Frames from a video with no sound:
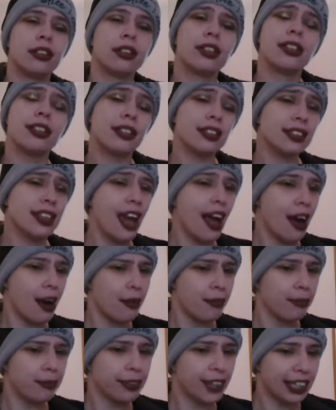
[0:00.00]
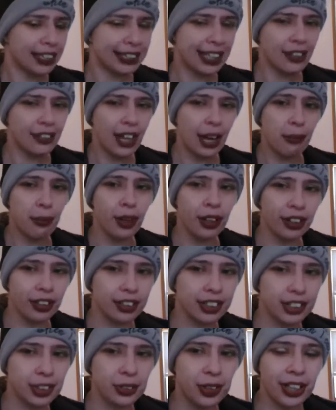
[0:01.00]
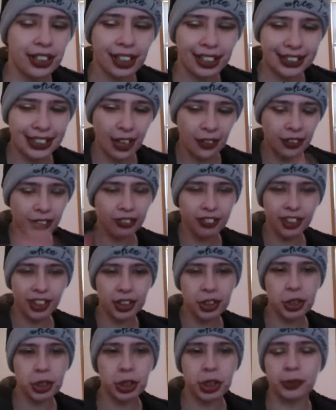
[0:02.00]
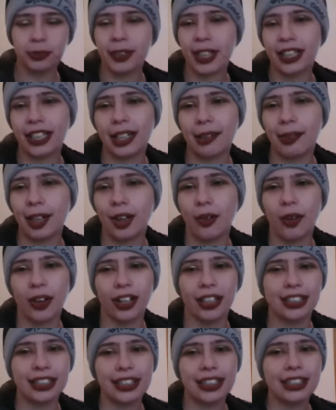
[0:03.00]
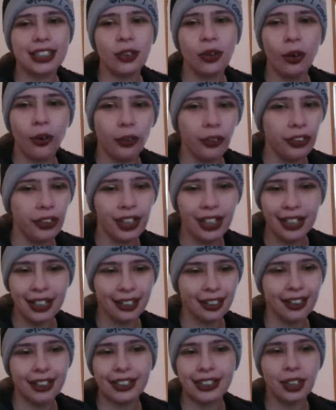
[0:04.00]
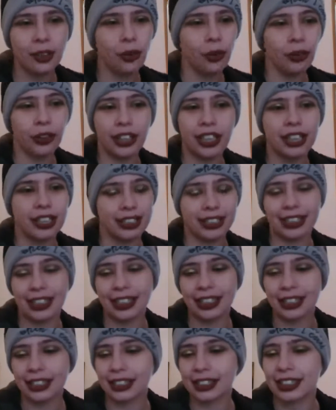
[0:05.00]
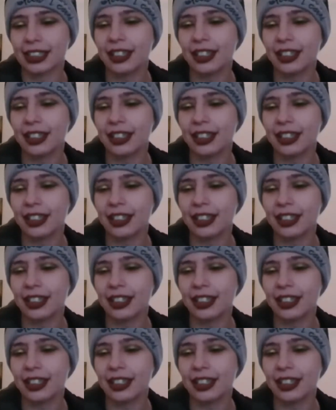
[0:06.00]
Yeah, that's how that works. Okay, that's how the relationship dynamic works. It's a whole thing. It's a whole thing, sis.